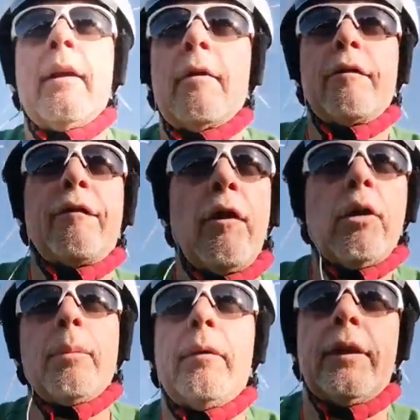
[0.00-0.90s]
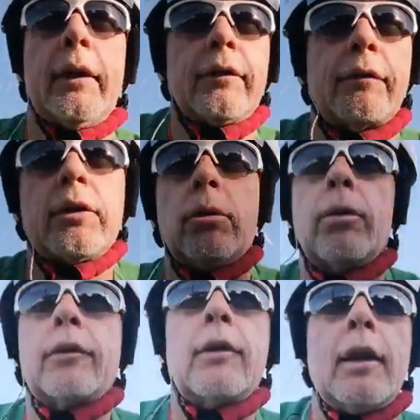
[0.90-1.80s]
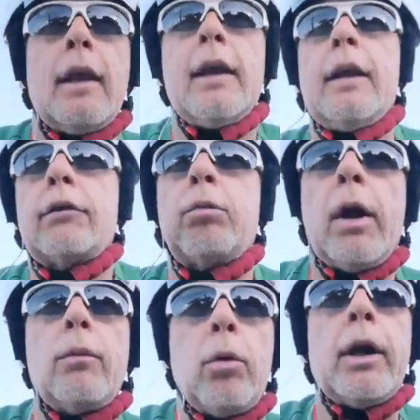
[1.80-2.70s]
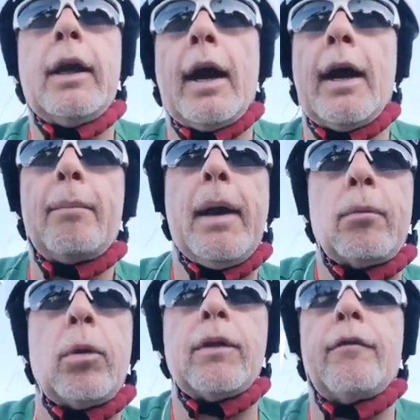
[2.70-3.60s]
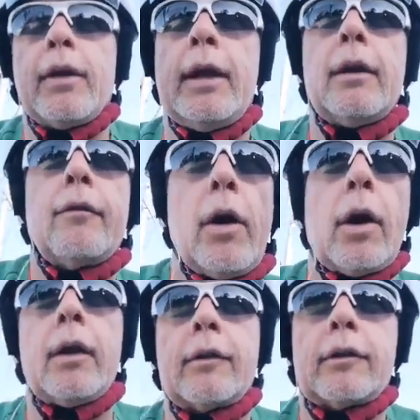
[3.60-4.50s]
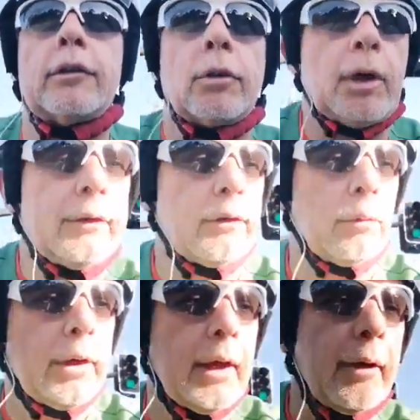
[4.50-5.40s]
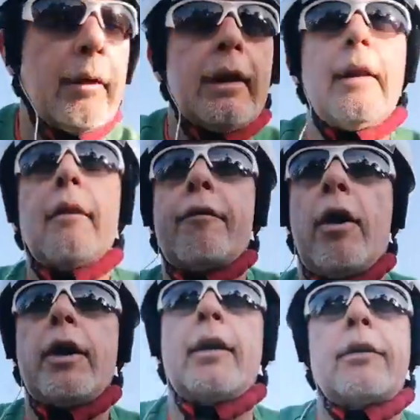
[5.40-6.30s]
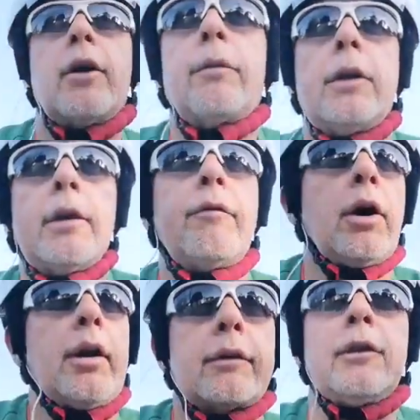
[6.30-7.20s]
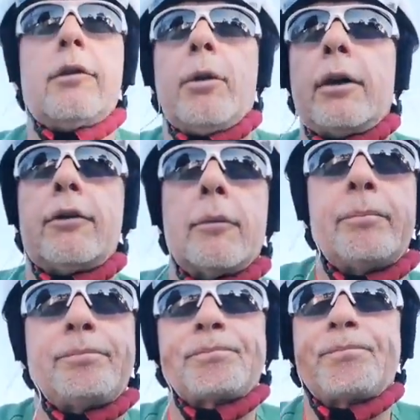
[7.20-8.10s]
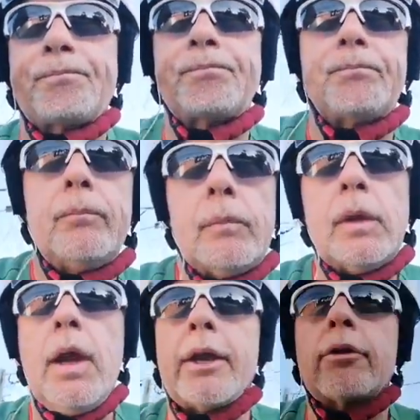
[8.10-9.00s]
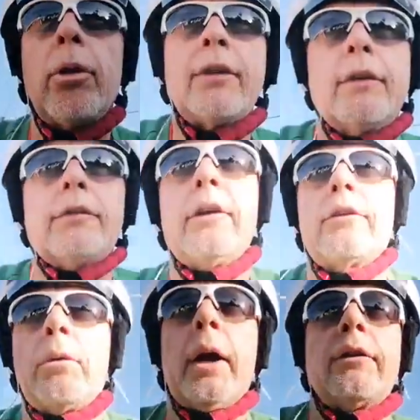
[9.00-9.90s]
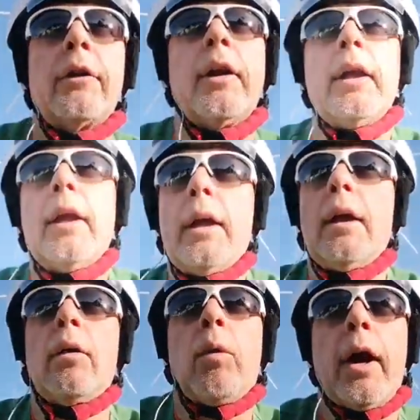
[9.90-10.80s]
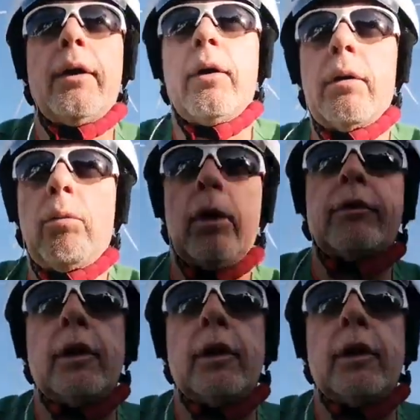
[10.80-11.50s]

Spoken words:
form of this, of course, is when we are met in a violent situation. We find ourselves in a violent situation, an aggressive situation, one which